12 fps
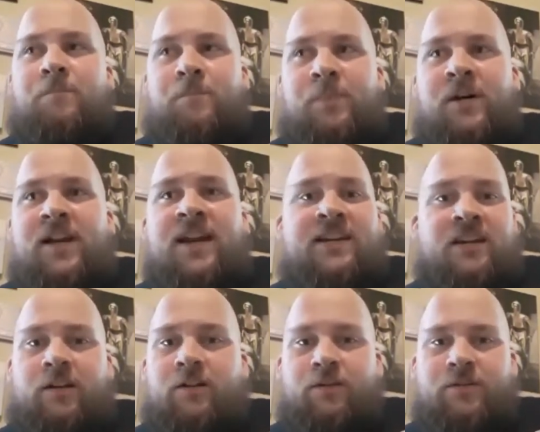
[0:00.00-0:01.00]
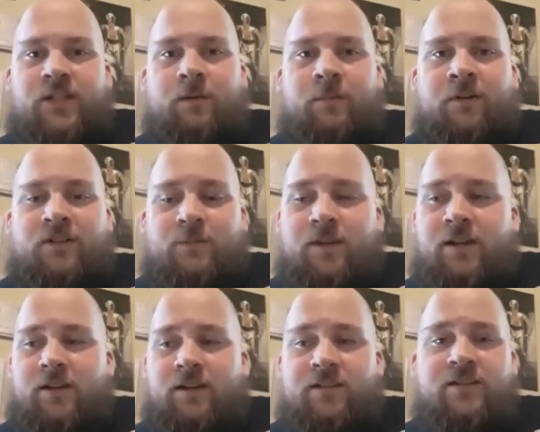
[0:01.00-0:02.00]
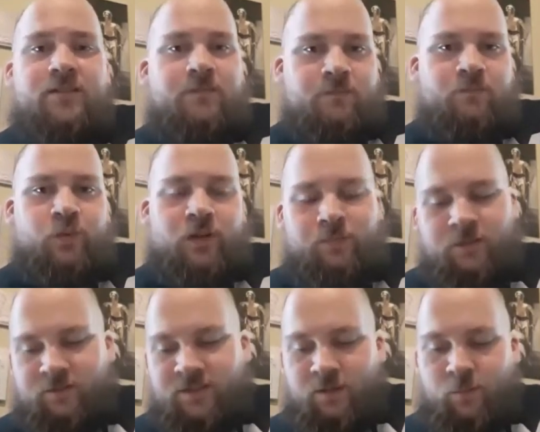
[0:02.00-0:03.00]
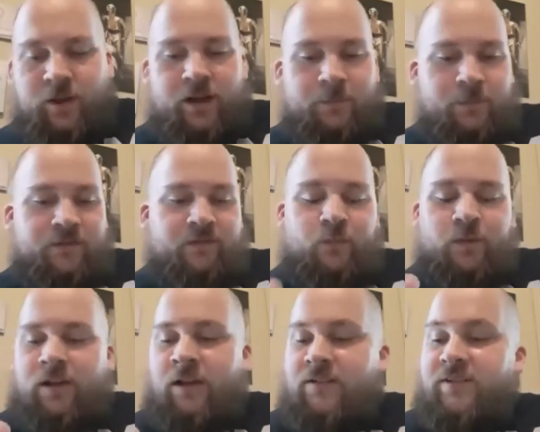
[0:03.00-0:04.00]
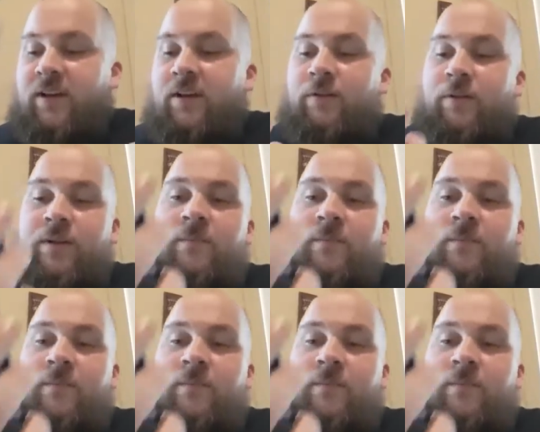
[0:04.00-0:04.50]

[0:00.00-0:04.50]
But I didn't include Timer Balls because, well, you'll see why from what else I included.